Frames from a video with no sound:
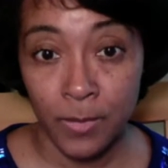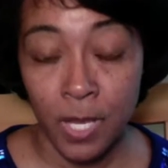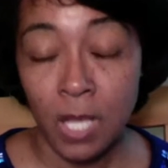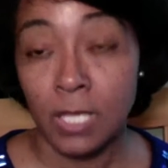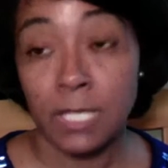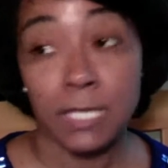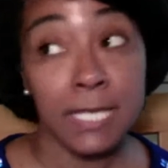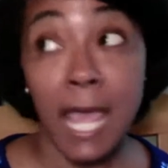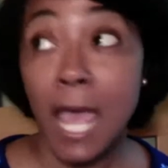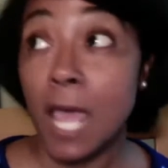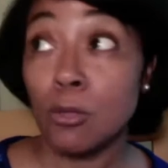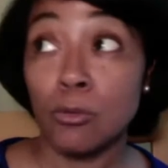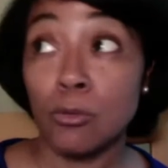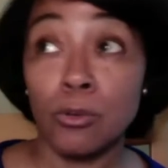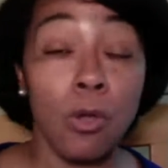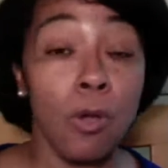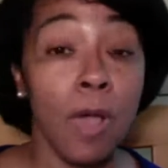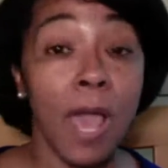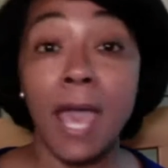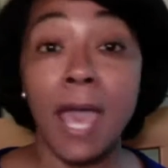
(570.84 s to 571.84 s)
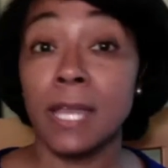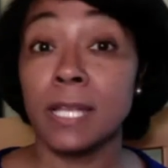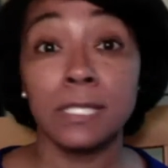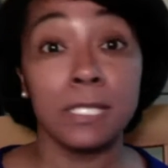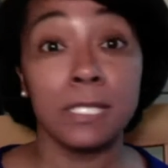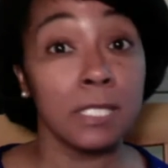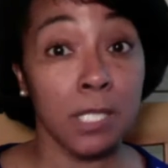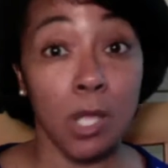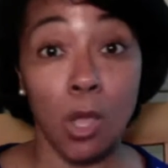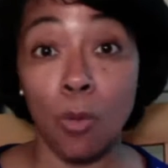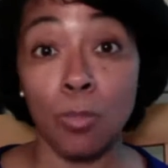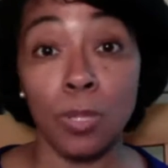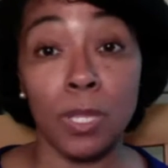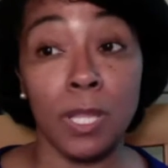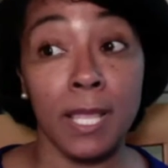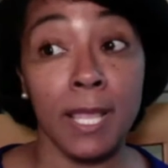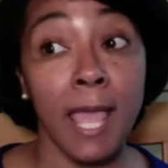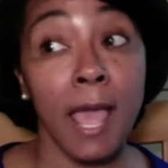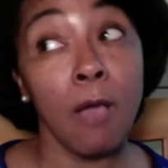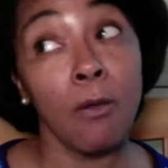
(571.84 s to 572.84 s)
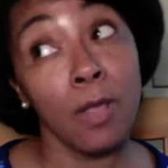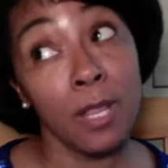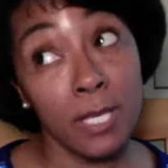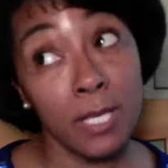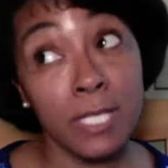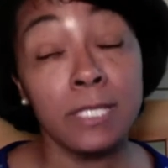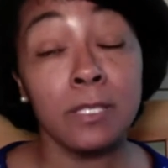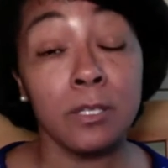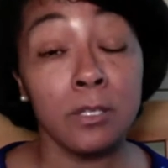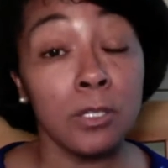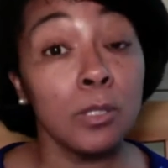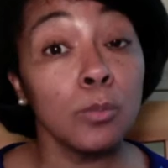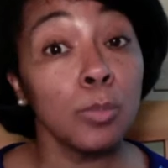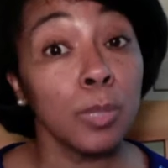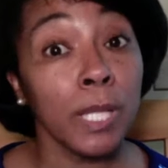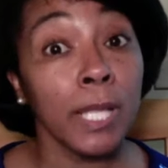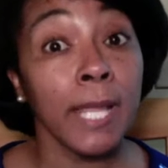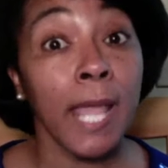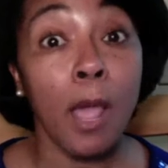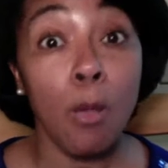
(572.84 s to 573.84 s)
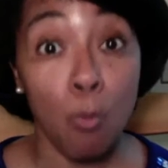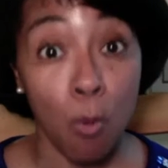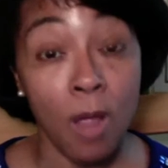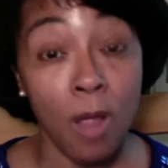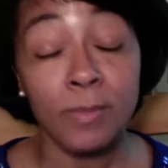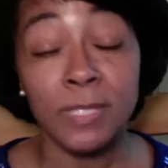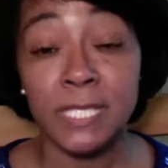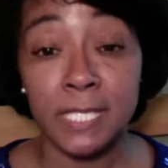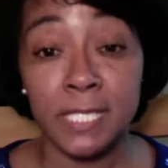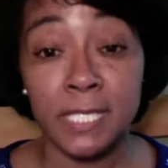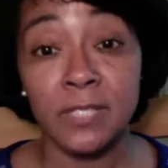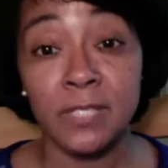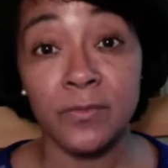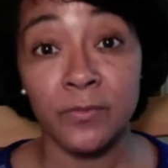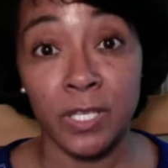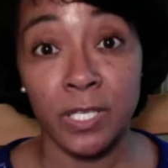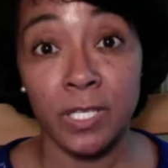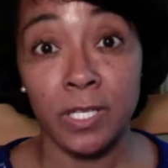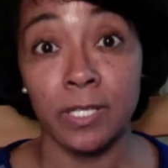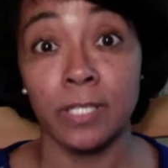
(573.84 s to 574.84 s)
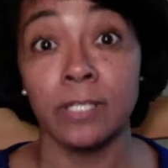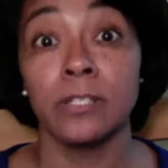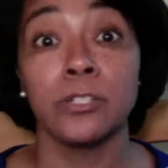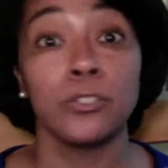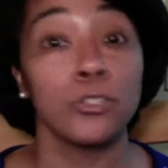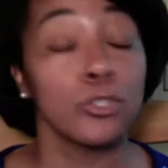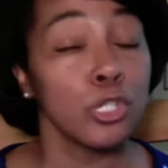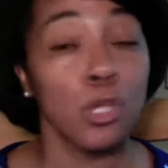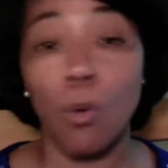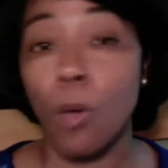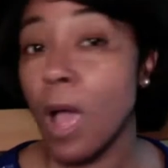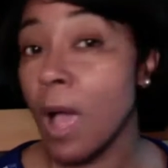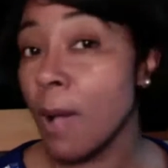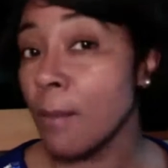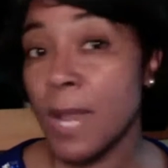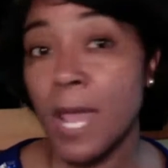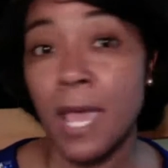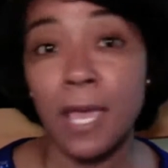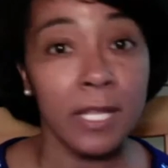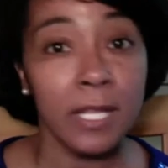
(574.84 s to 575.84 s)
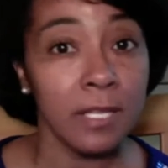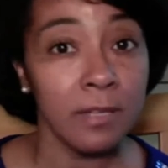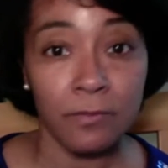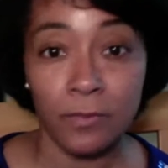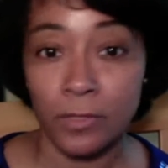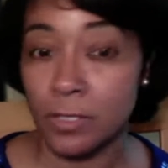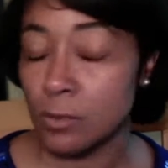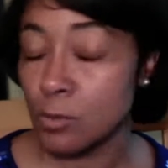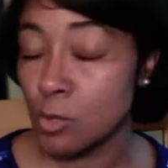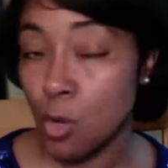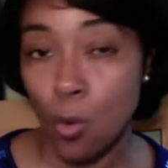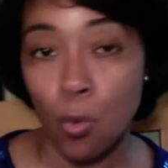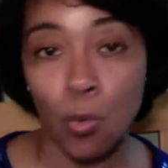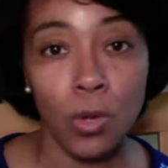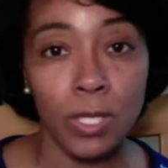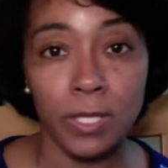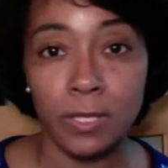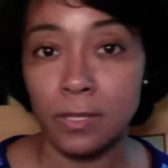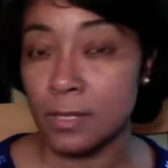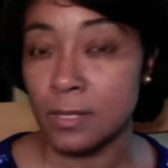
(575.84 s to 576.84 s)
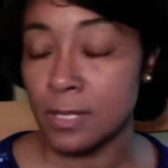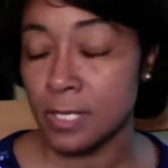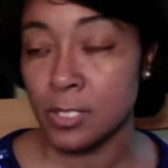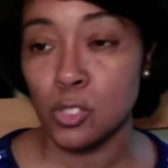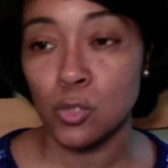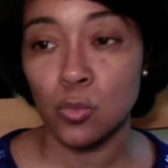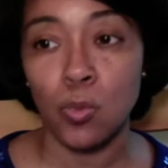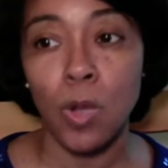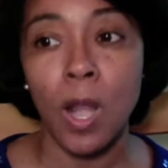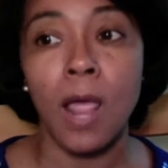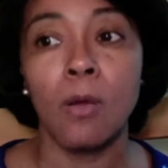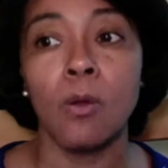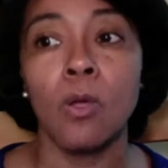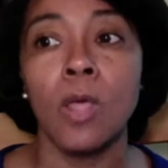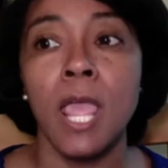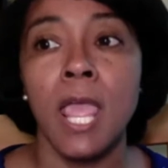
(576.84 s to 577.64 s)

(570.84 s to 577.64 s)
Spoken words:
Because I don't know how this is going to play out. And this could play out while I'm 6 feet under. So I'm not even going this route.